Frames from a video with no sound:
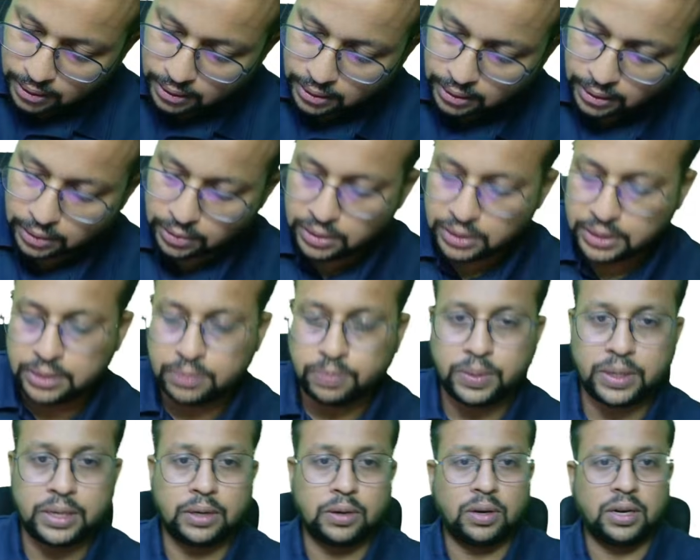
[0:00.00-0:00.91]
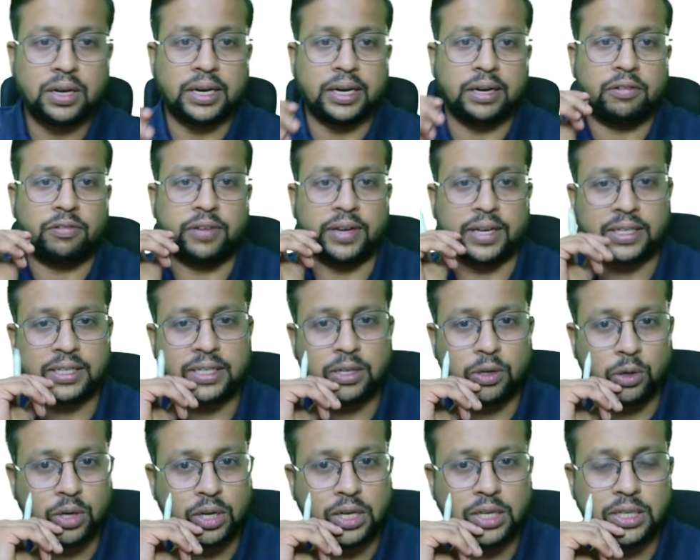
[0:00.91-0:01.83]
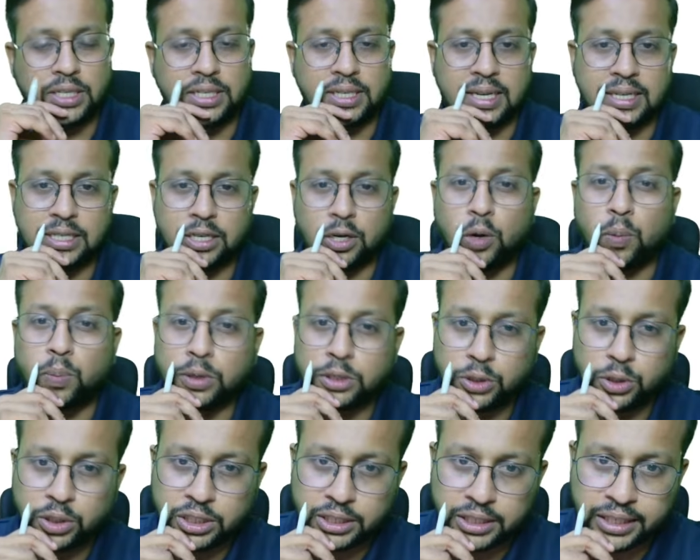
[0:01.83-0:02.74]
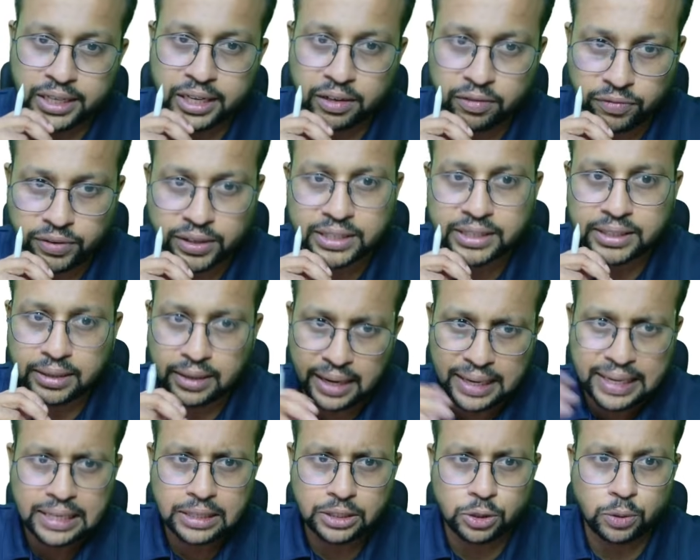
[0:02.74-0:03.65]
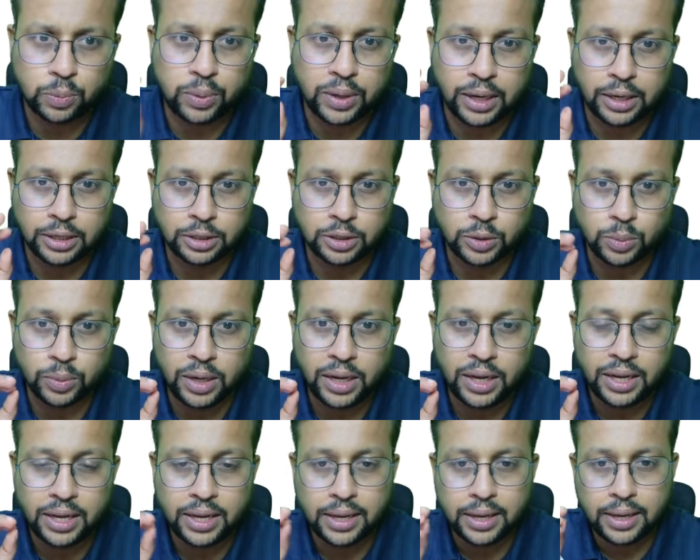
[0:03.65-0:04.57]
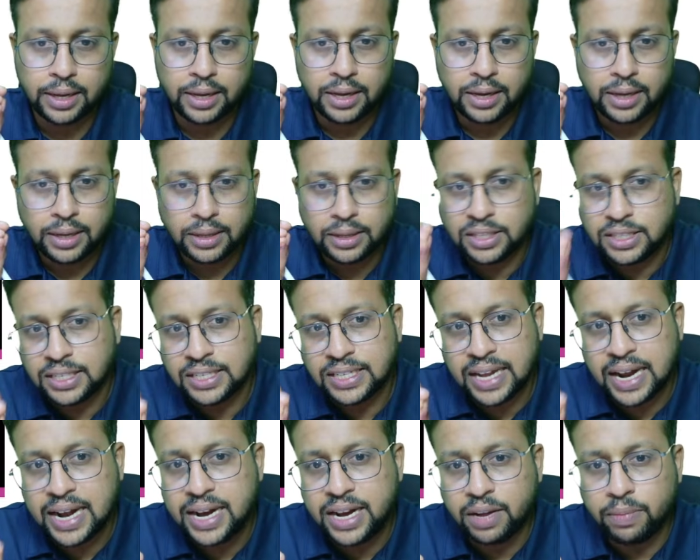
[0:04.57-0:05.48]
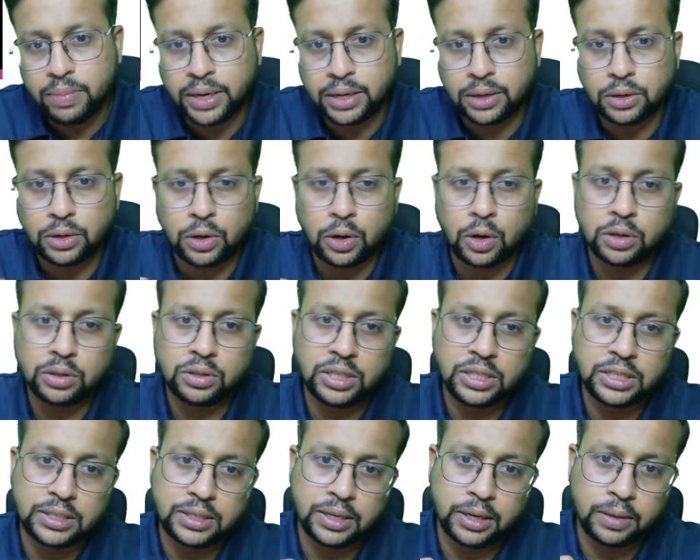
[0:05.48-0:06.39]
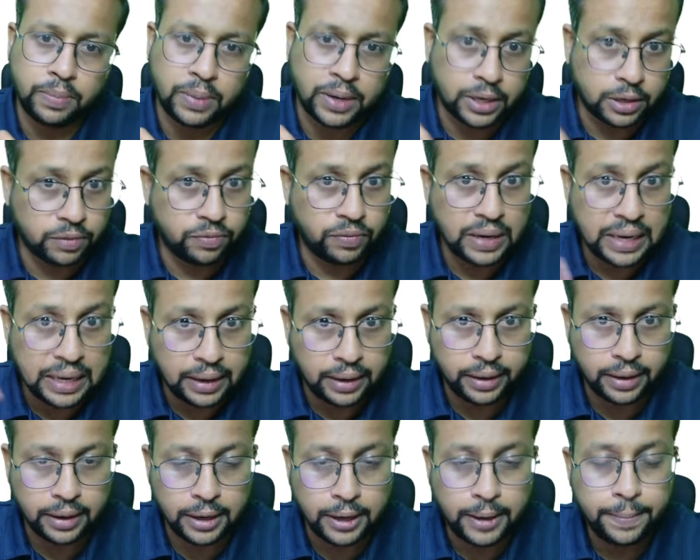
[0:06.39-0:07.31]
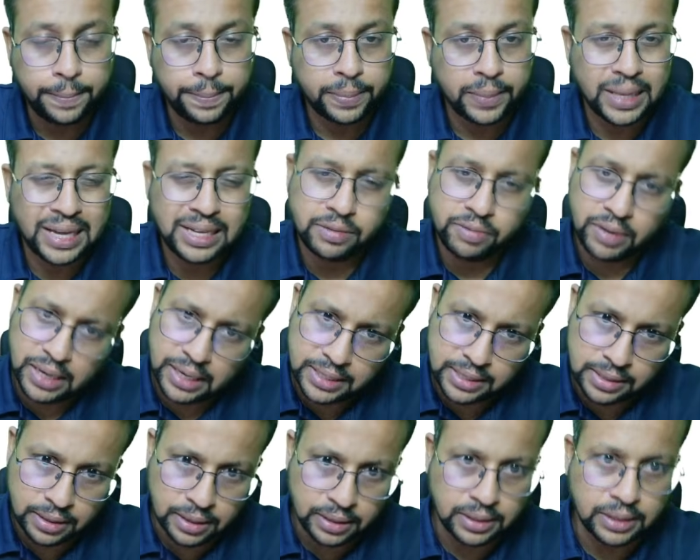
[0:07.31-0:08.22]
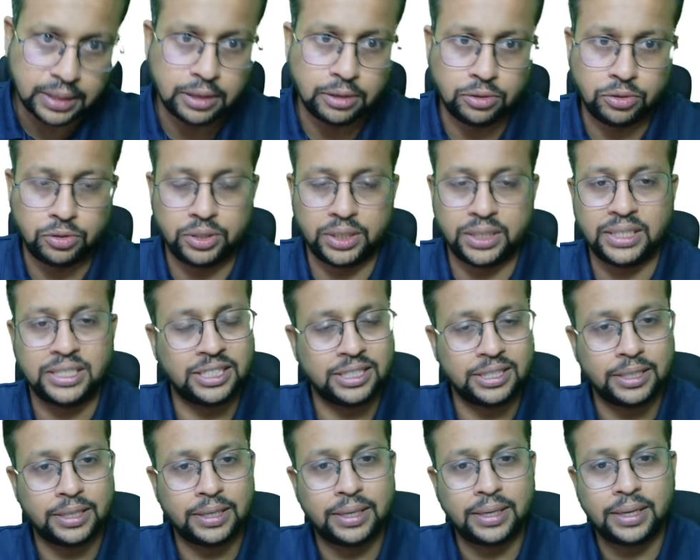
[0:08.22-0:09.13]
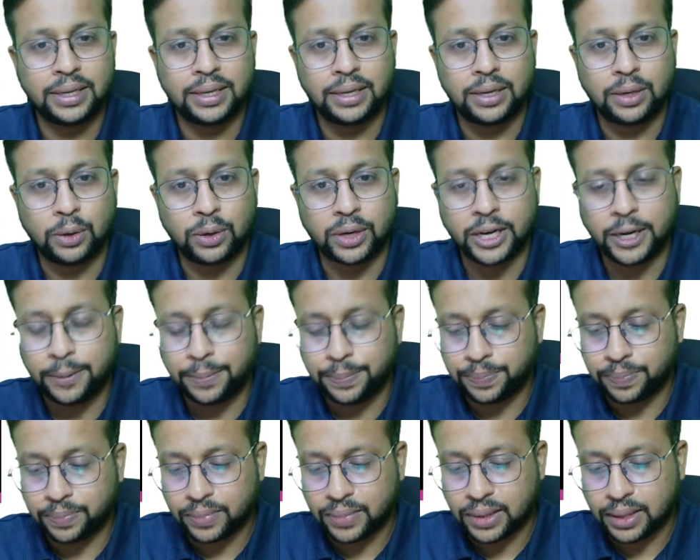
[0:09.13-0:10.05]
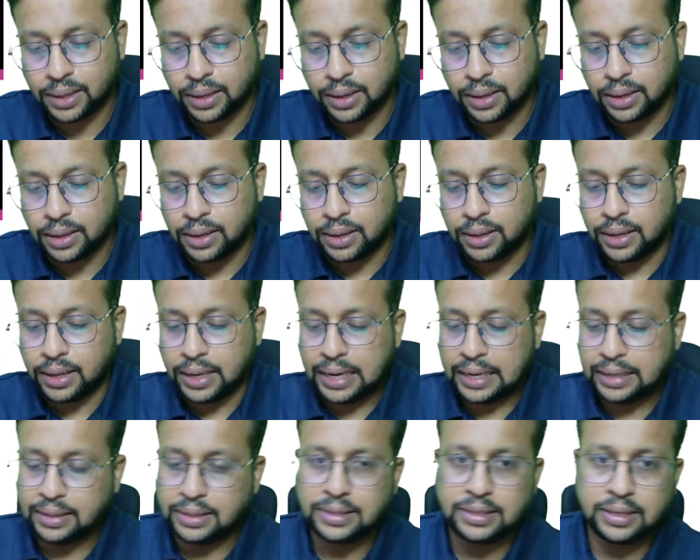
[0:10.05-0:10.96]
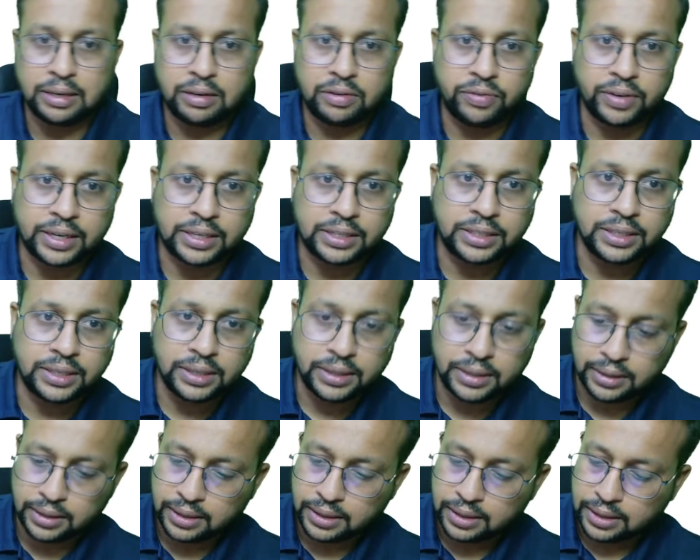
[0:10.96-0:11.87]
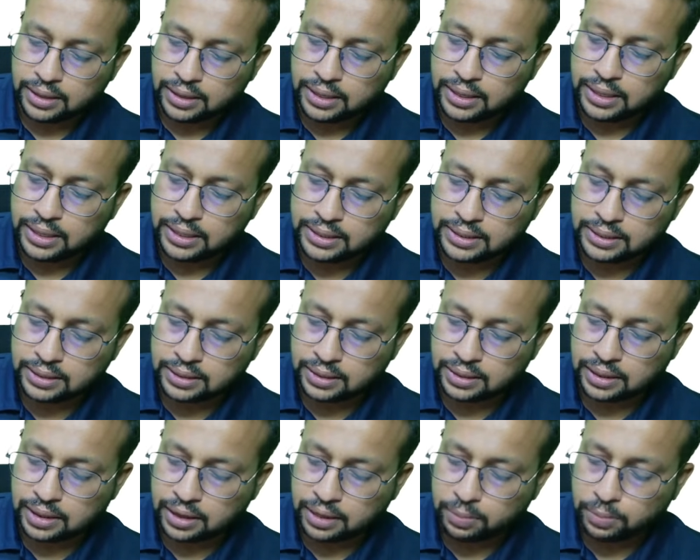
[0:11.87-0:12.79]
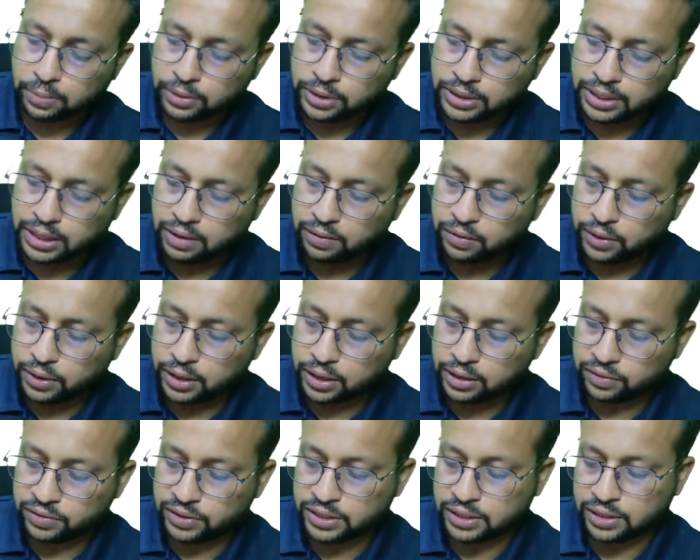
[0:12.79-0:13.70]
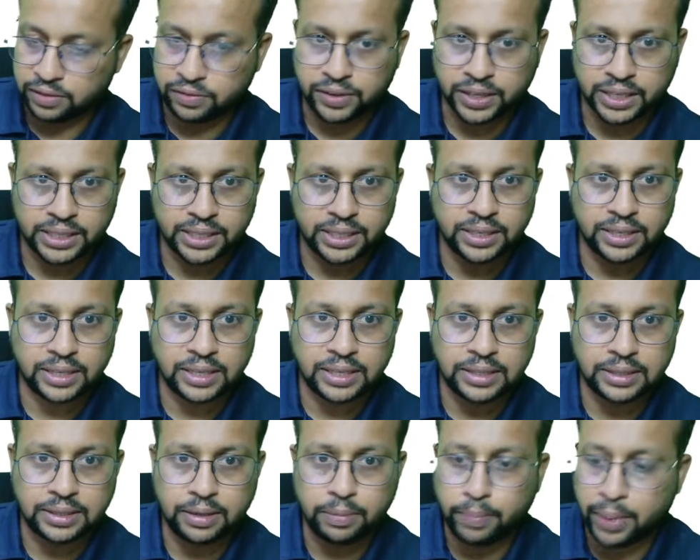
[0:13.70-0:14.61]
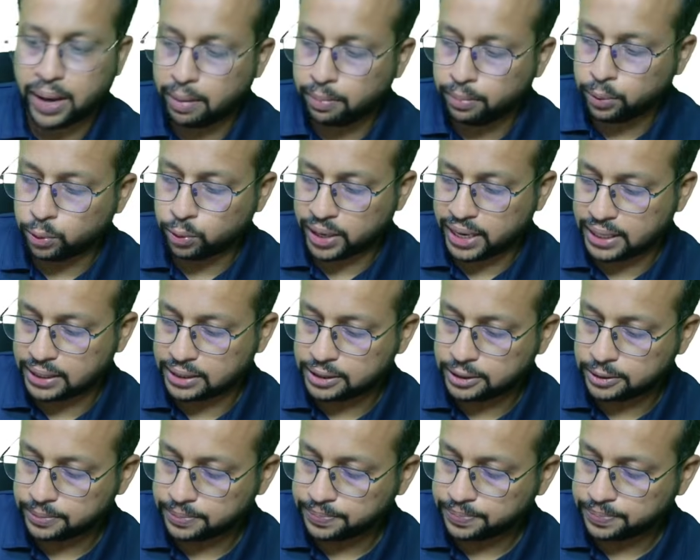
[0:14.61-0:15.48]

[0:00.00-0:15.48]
But this particular infection occurs as an opportunistic infection like histoplasma. This is endemic to northeastern part of India as well as other countries. Okay, and this infection is the reservoir of this infection is the bamboo rat.